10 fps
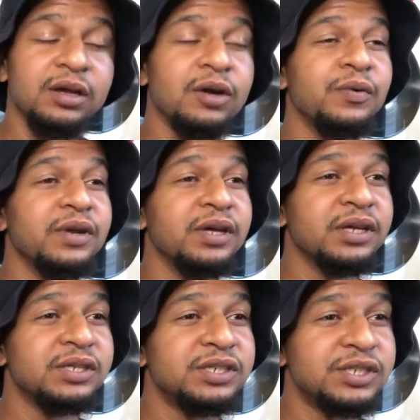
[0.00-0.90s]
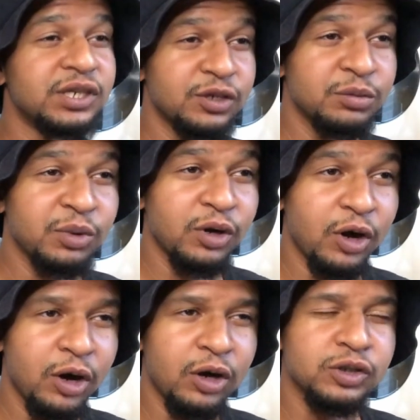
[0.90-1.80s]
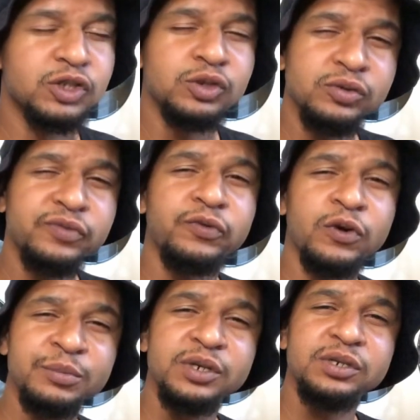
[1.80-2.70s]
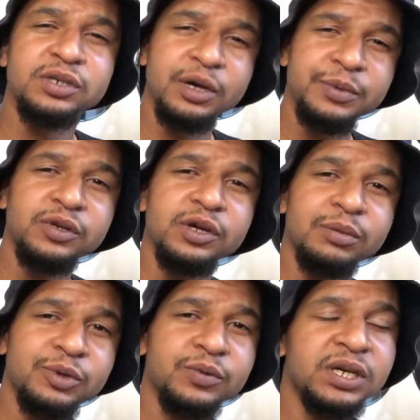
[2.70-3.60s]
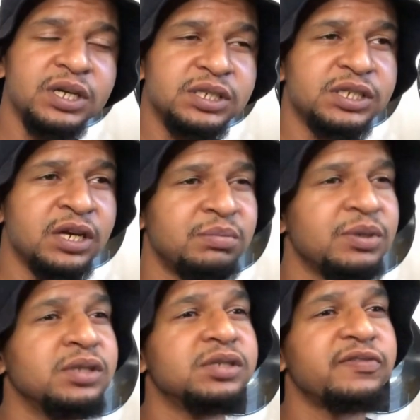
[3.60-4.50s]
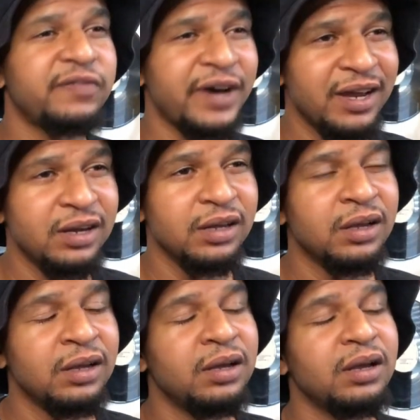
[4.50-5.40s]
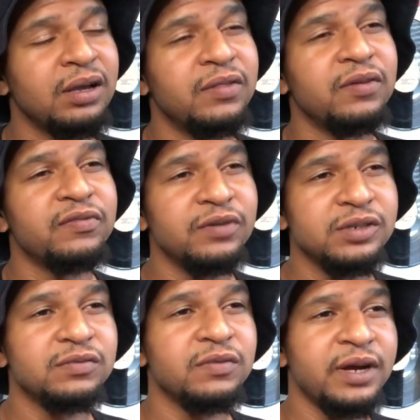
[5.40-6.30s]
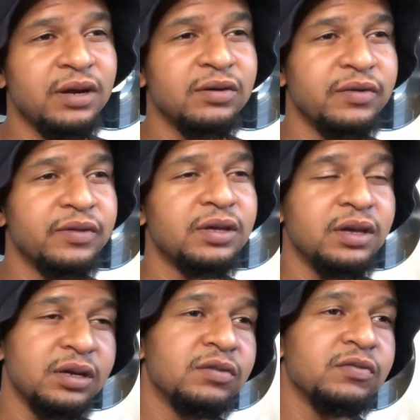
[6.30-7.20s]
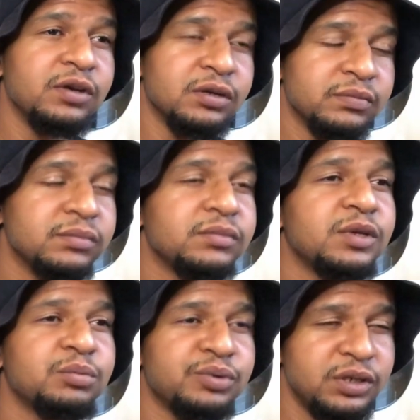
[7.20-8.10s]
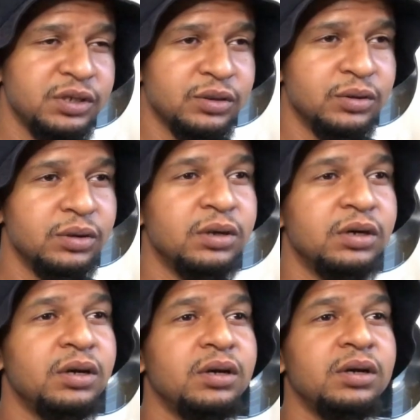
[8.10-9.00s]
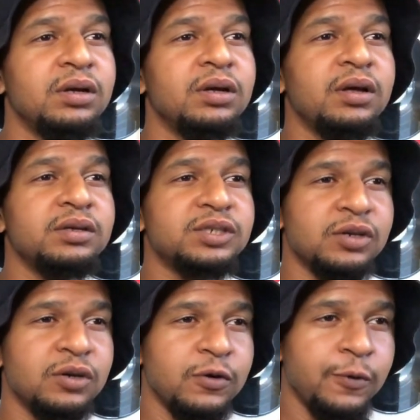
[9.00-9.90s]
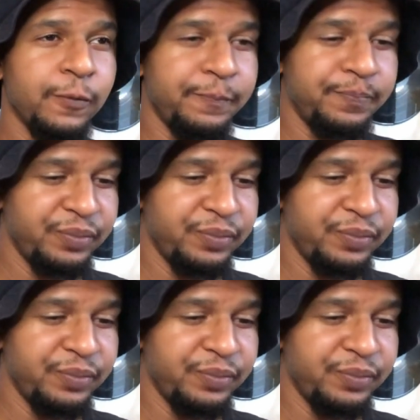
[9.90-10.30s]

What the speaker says: going against Jinder Mahal, two former WWE champions fighting in the first round of the King of the Ring. Pretty cool. So